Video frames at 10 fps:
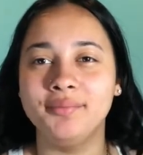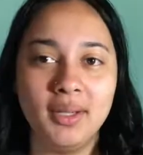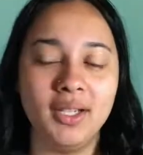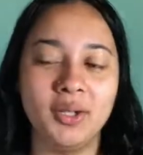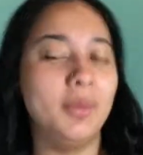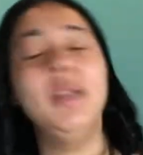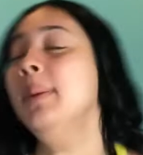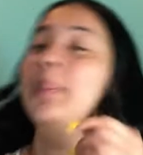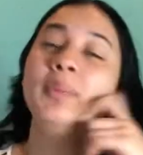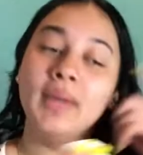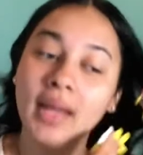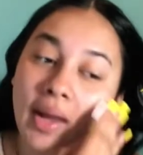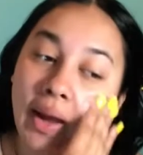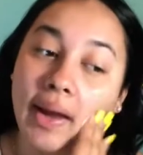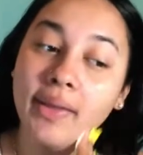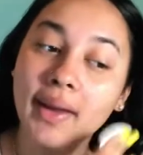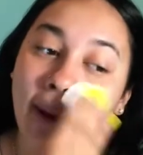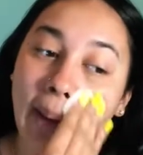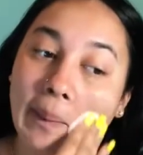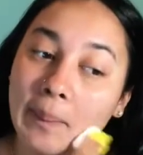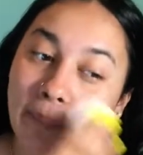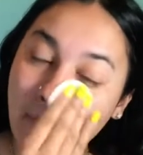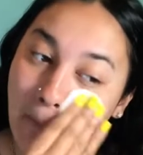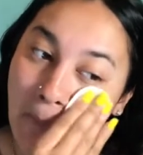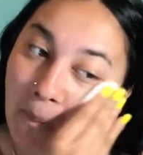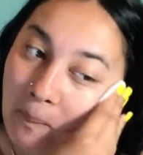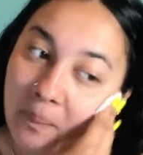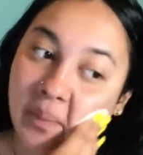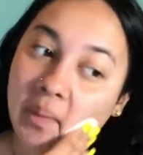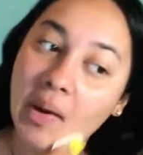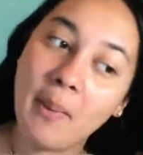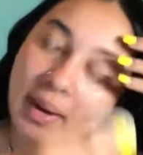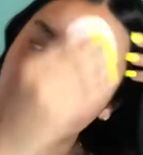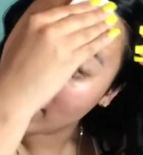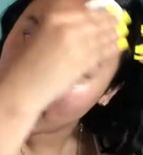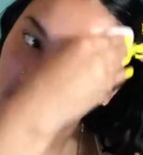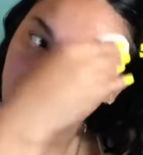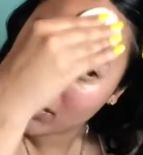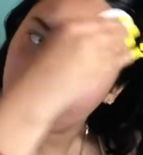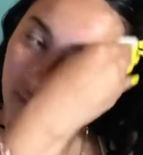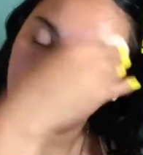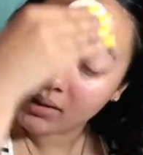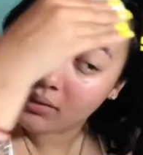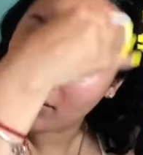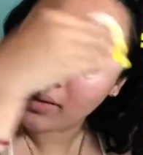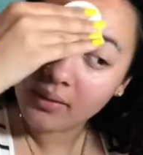Put a little bit, and then I basically just clean around the